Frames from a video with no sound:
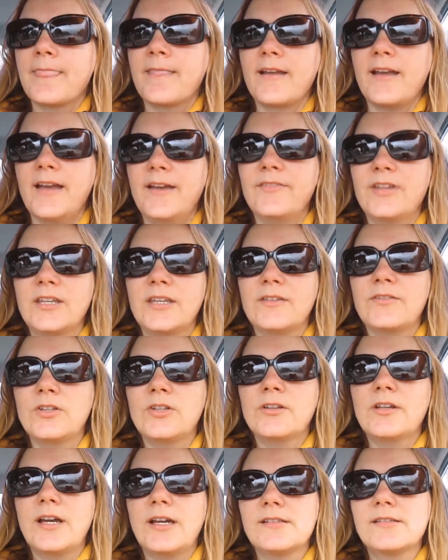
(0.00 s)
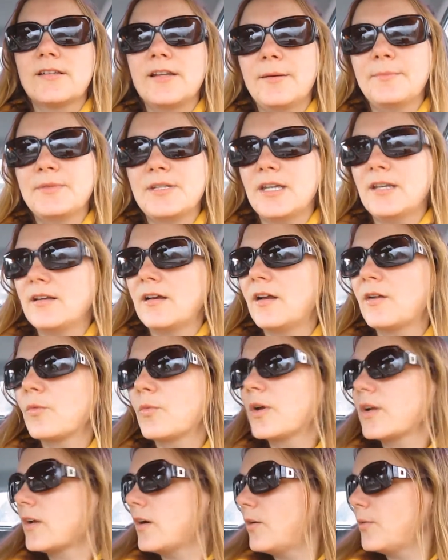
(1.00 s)
I haven't given you guys an update on
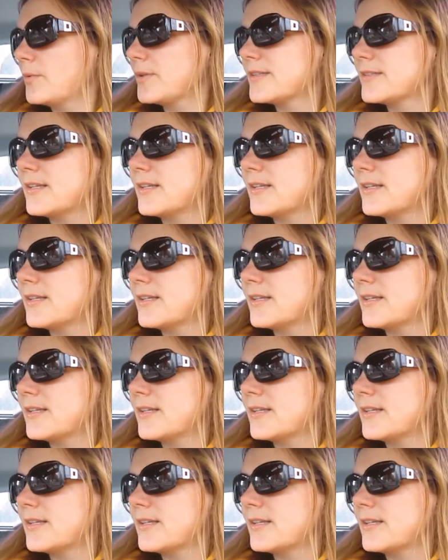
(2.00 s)
what all was